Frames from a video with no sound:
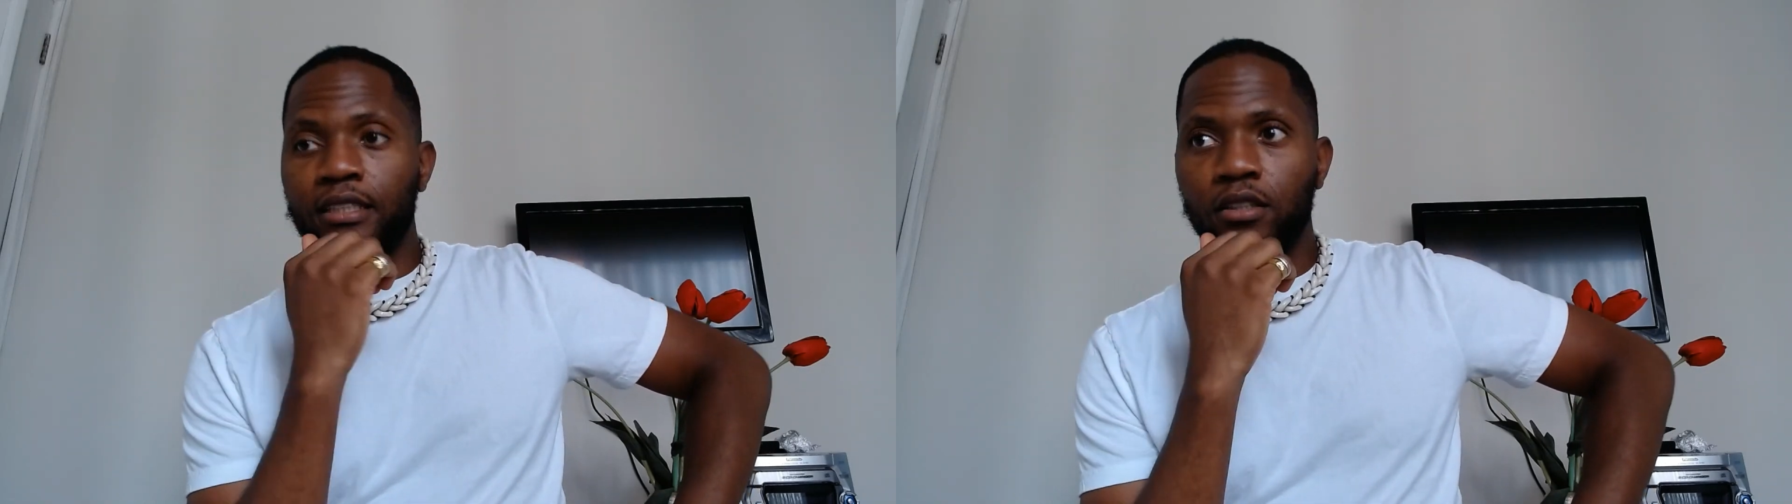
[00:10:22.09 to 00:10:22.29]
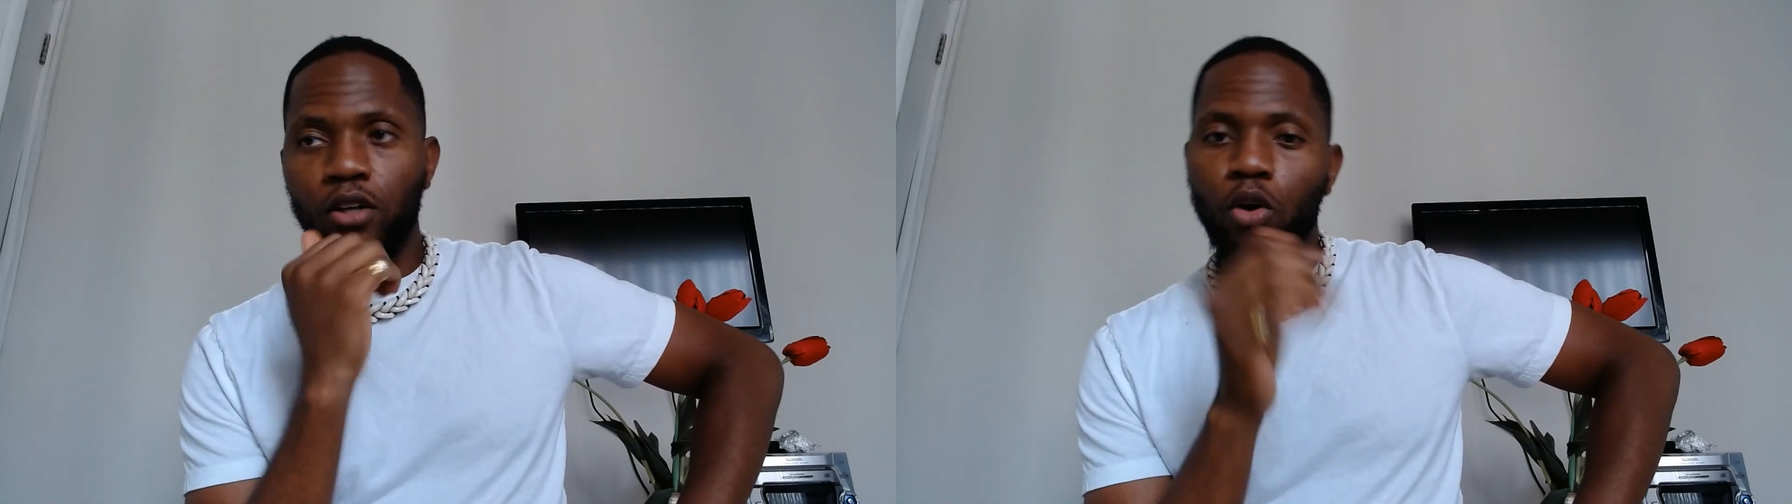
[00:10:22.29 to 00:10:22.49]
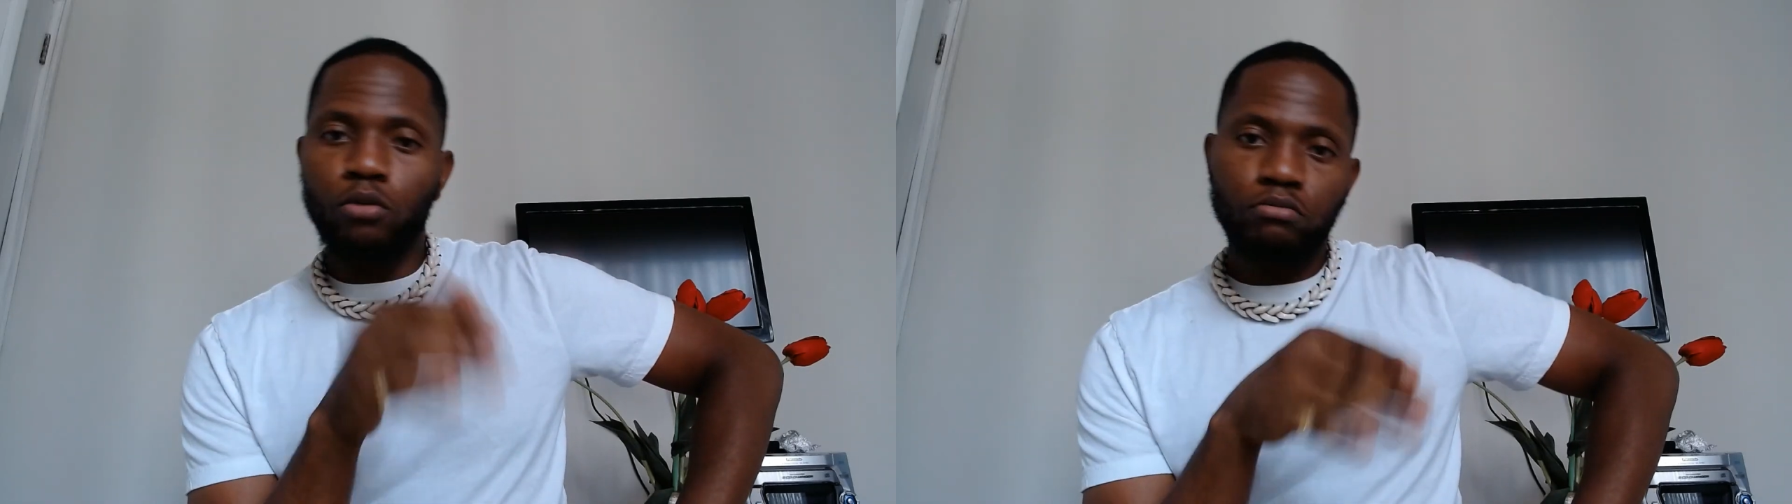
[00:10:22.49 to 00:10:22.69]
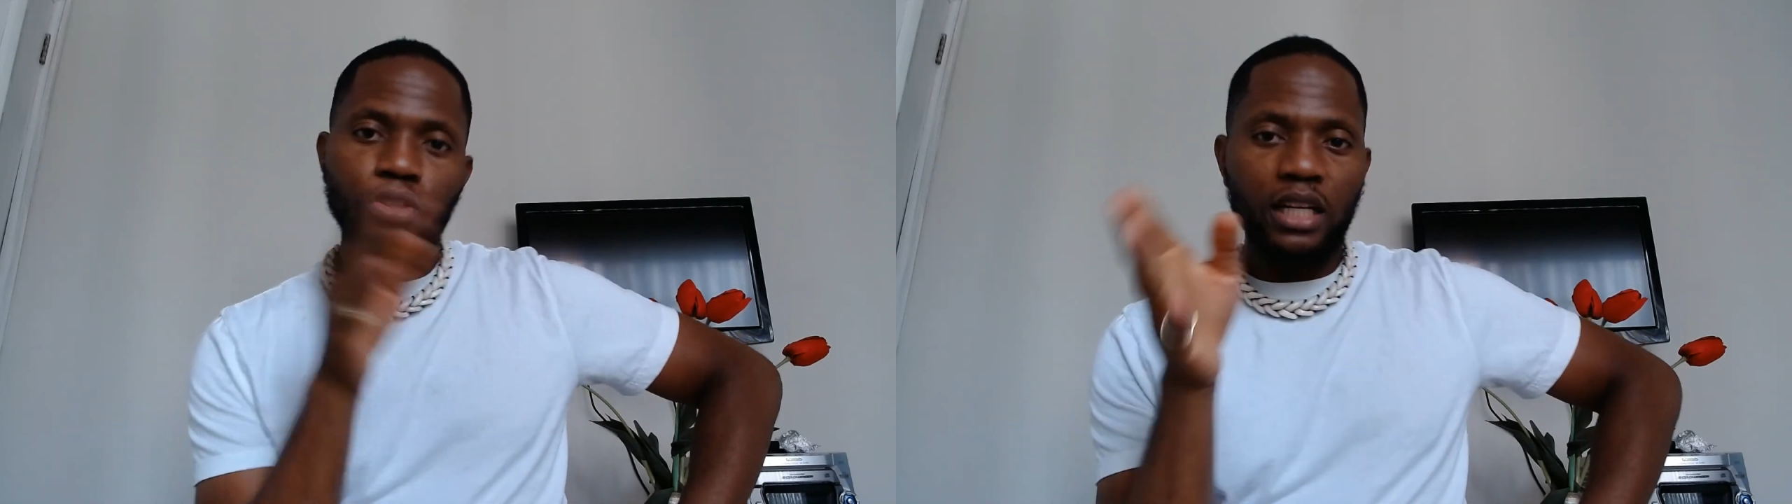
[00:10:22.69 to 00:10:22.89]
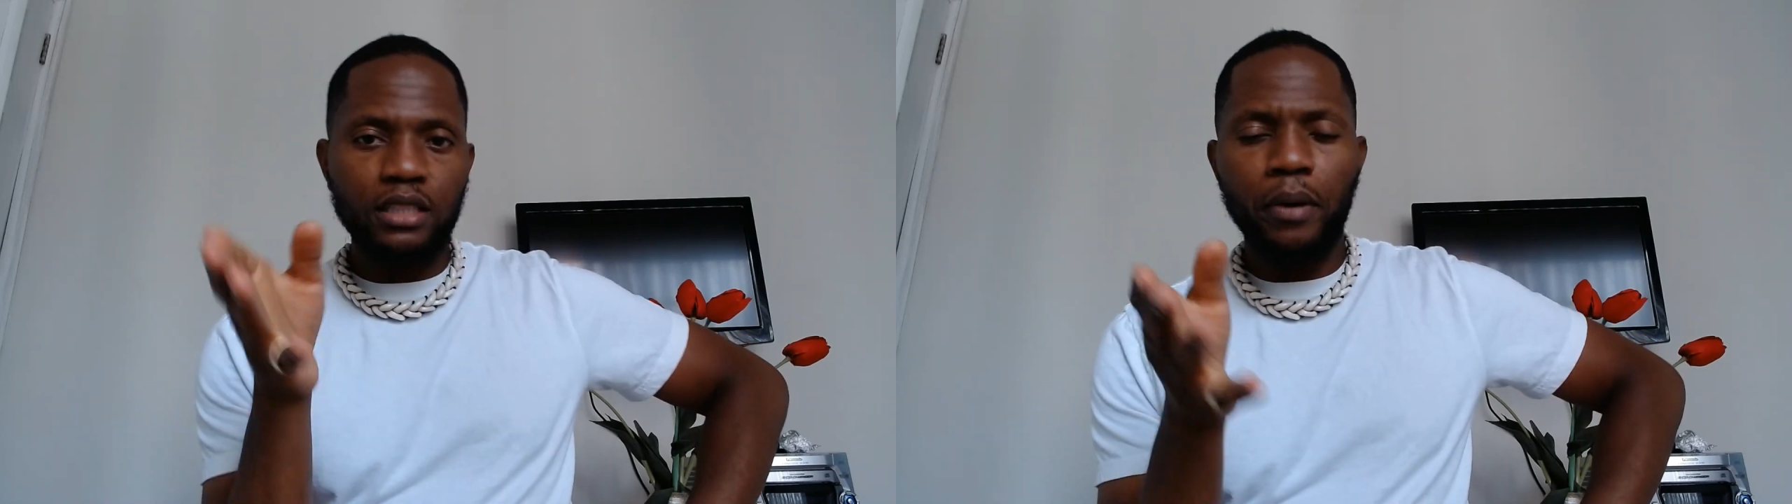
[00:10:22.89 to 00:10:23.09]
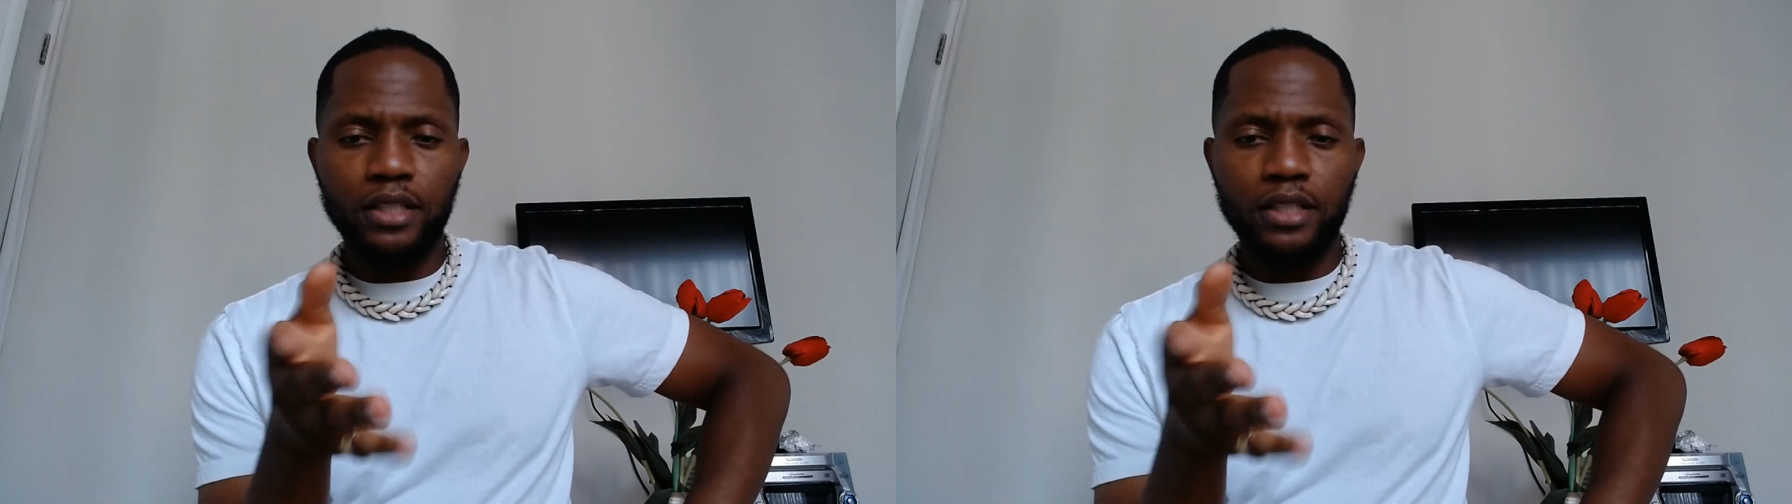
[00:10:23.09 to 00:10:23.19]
oh, so that's a positive.